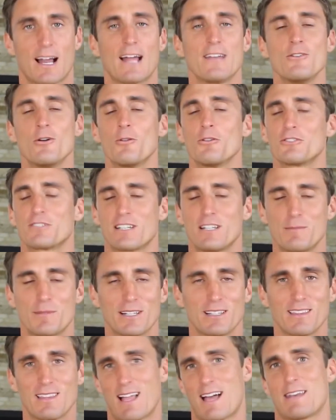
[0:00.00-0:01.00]
I know there's gonna be
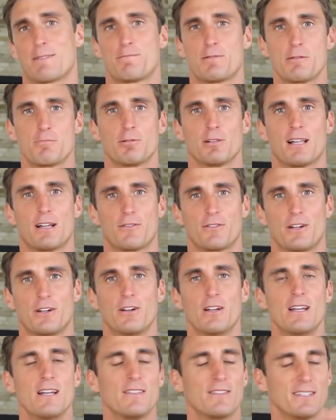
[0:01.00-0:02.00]
a lot of people out
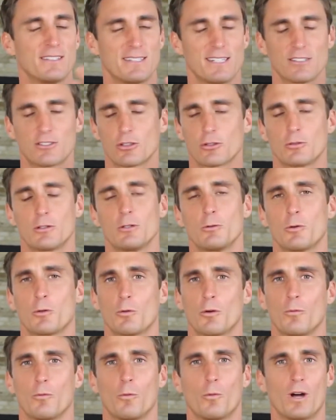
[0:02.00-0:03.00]
there that disagree with
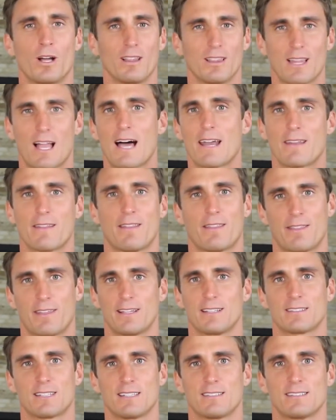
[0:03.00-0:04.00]
what a lot of the
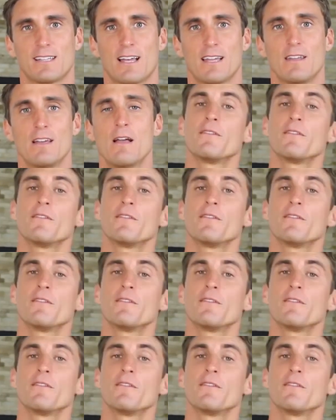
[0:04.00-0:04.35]
things I said.